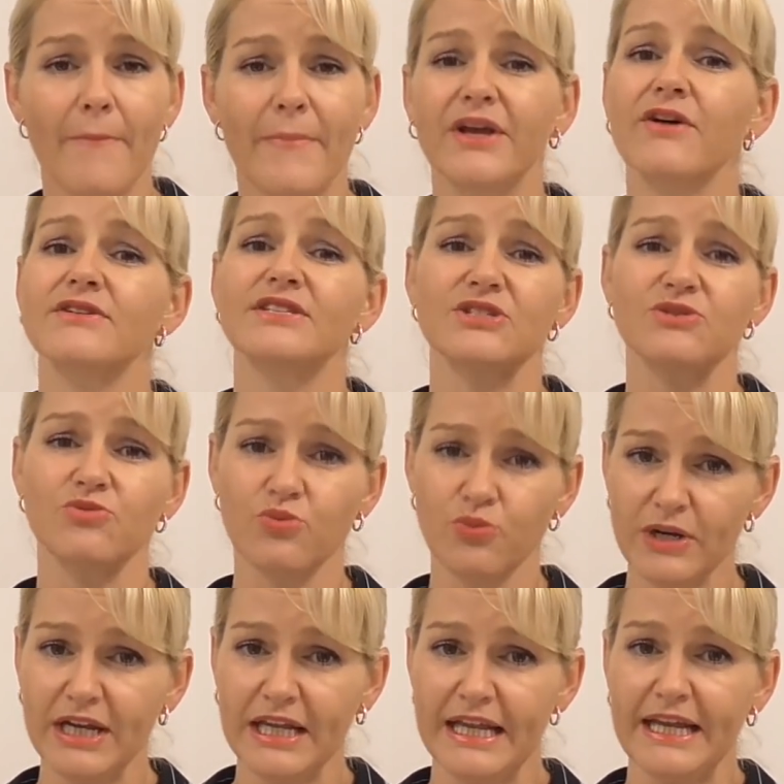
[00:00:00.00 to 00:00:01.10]
because it's
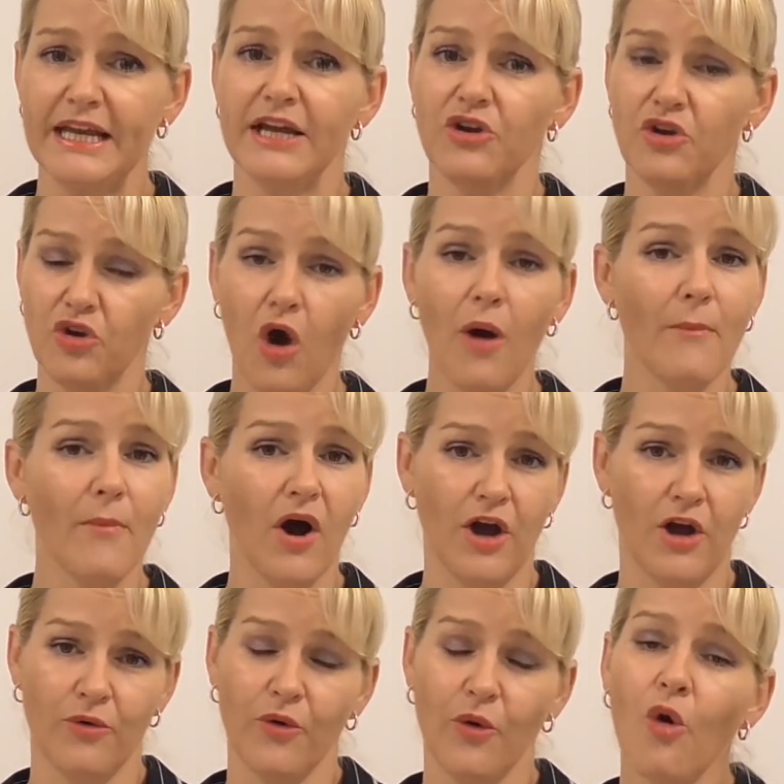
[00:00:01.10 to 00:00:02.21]
really not
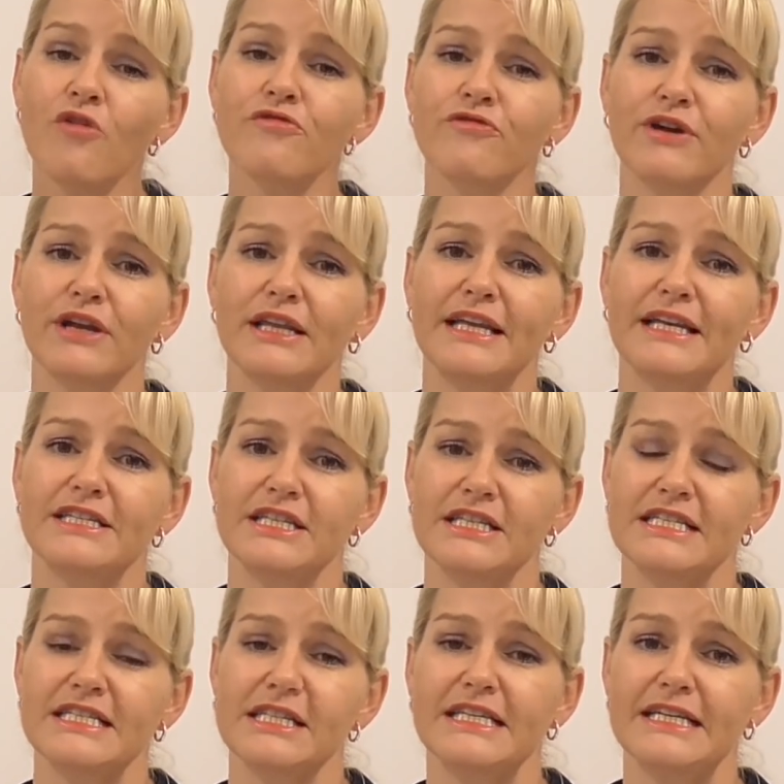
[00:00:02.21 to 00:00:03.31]
mild or friendly to
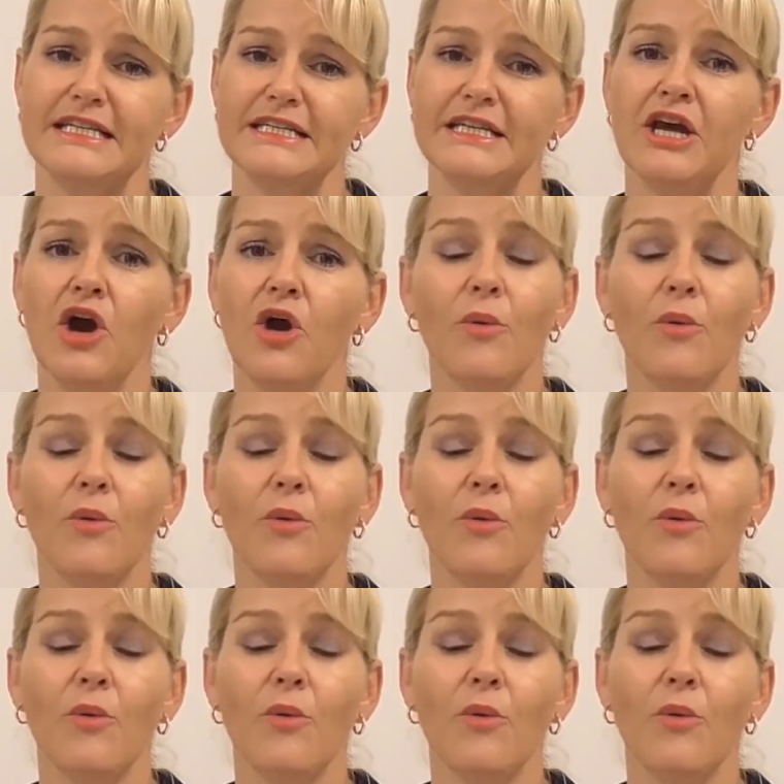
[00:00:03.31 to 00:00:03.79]
the skin